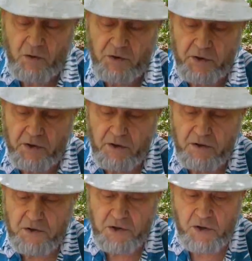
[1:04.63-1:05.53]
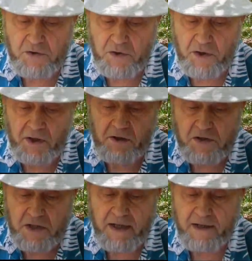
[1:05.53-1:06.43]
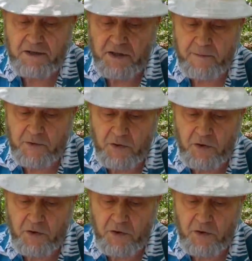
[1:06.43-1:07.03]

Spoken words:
older girls chose the narrow side steps